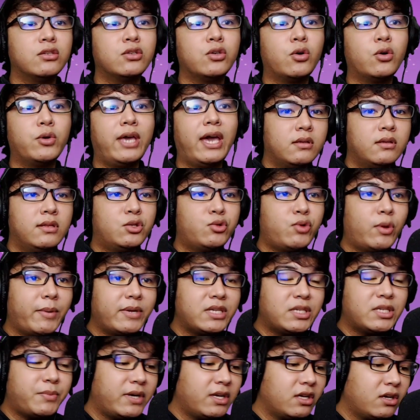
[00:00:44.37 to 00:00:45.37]
So yeah, this
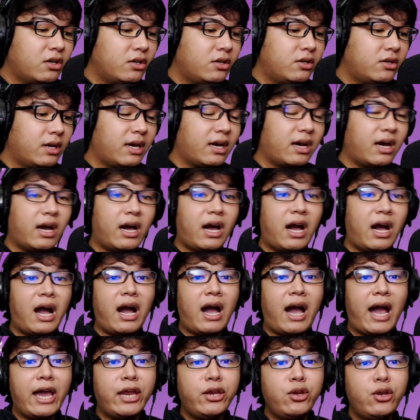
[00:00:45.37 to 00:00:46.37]
weapon's pretty good.
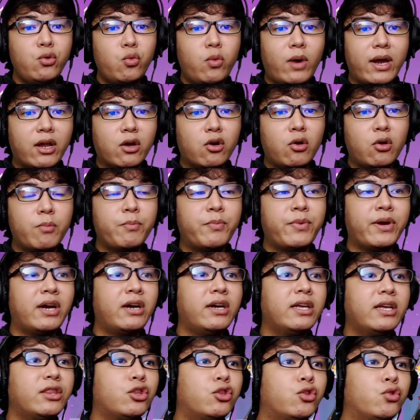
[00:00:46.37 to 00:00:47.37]
I do want to compare
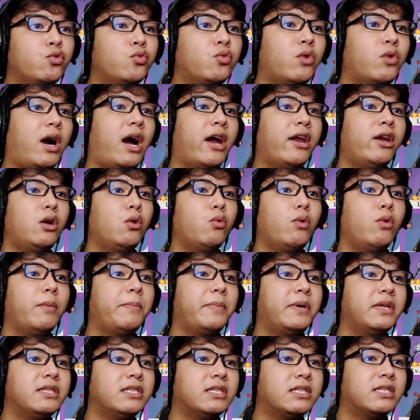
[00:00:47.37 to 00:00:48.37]
it to other
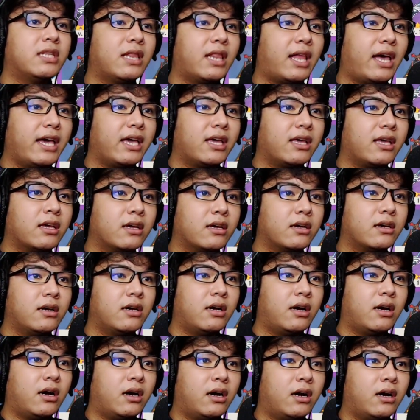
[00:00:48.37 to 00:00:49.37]
weapons like
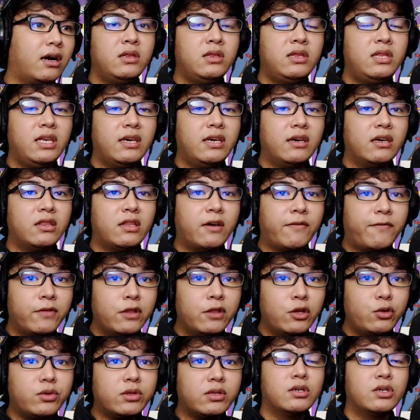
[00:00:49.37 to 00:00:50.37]
the
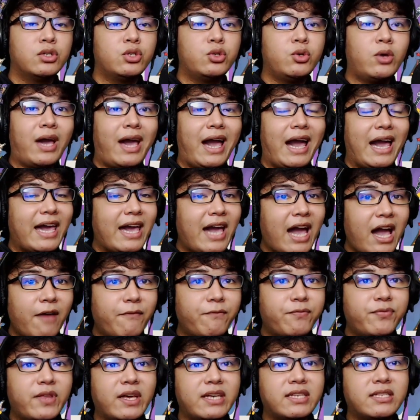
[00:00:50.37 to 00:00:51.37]
flute. So yeah, I
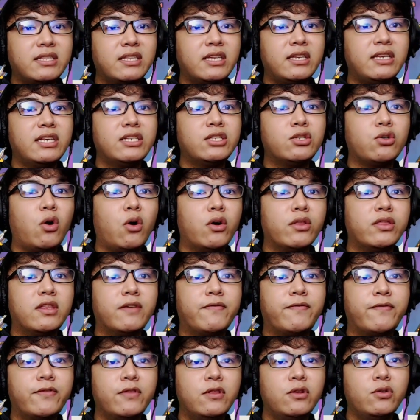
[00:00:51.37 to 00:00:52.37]
have tested this on the
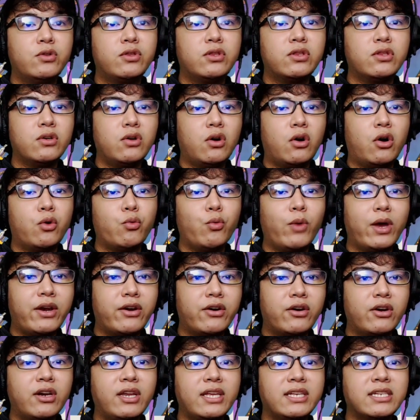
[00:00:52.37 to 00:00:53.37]
flute on
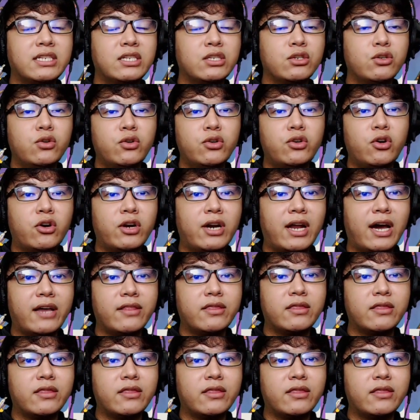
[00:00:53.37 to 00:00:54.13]
whether this is good or not.